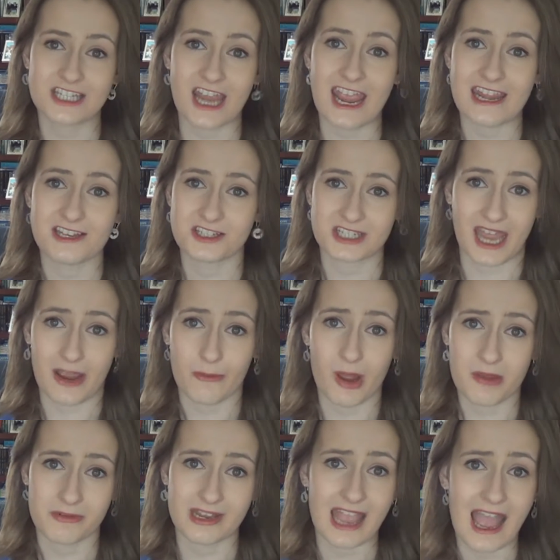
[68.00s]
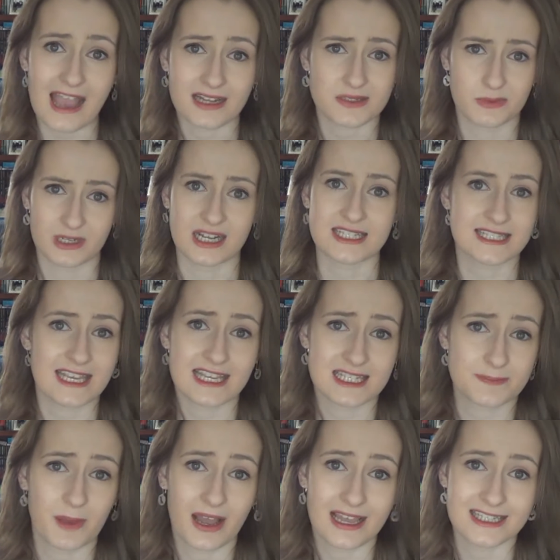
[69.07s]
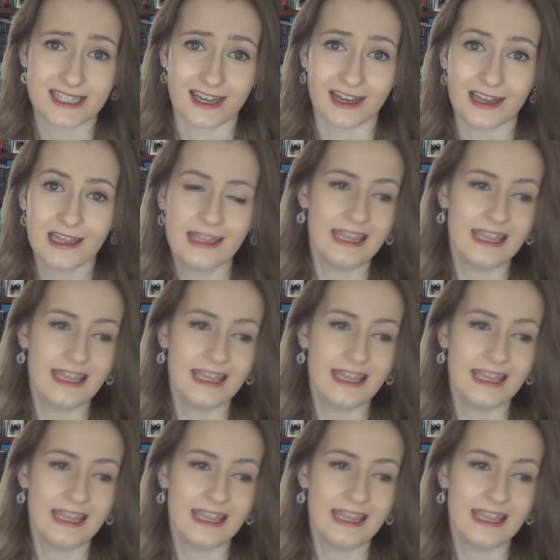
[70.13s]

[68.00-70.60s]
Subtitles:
changed how I react when I see a spider.